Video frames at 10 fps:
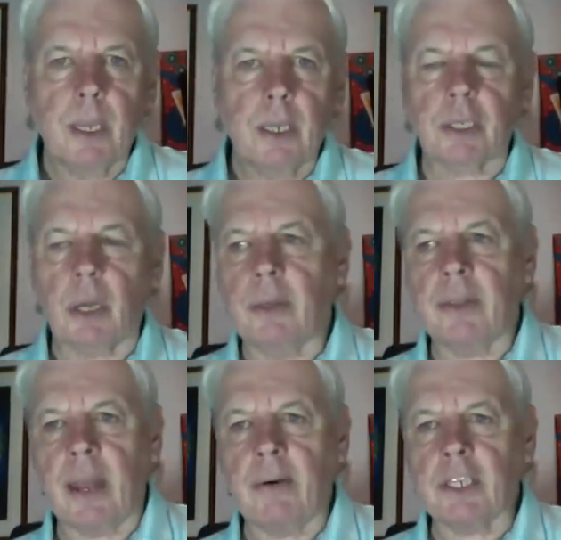so
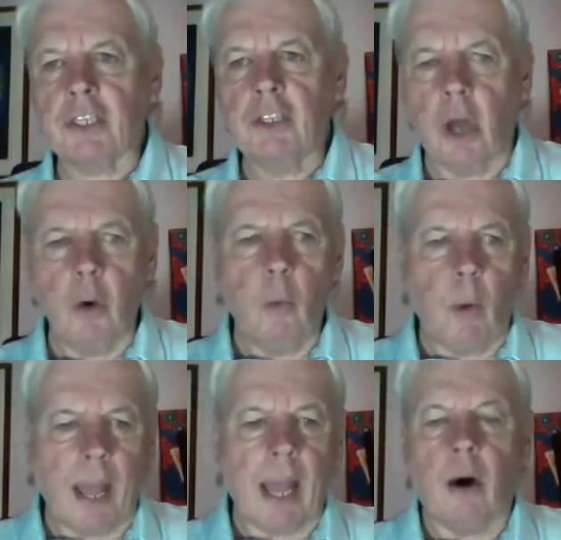that there is
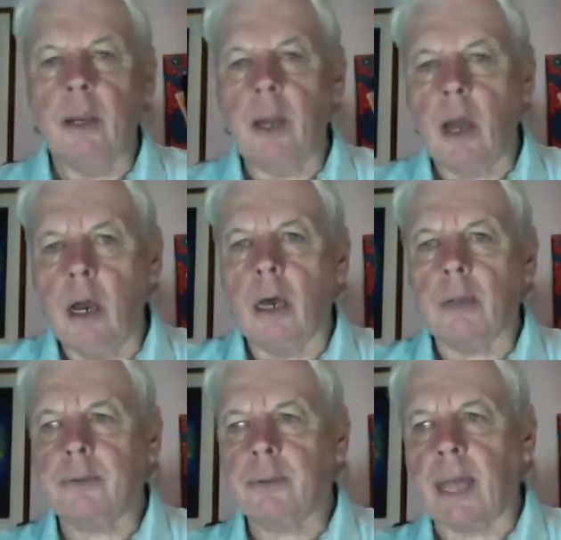nowhere on
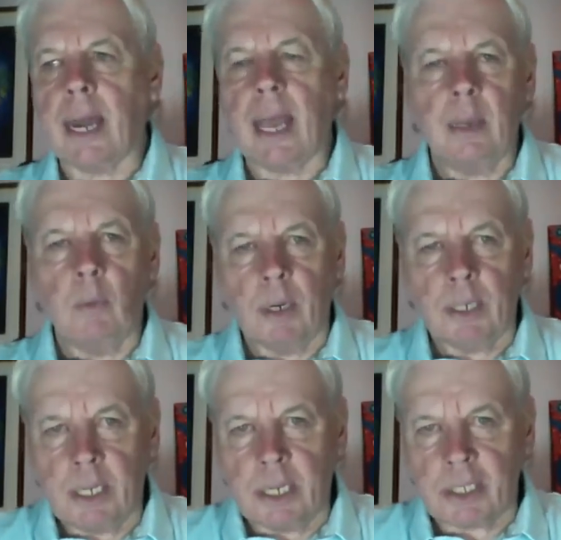Earth that anyone
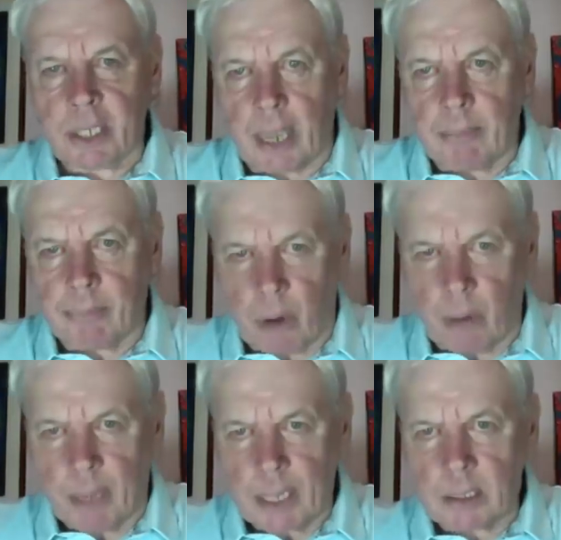can escape
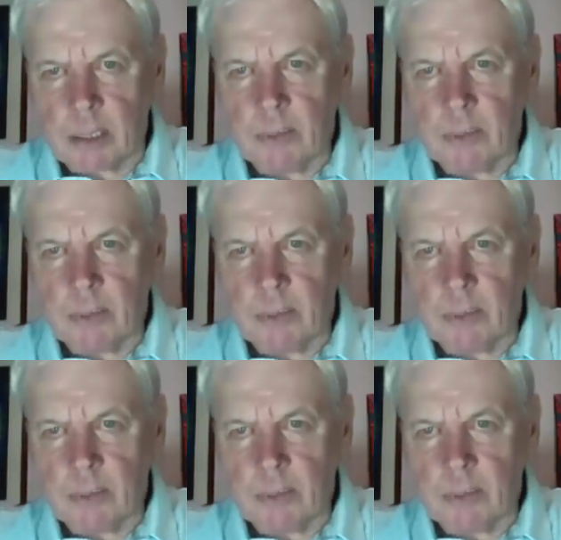from it.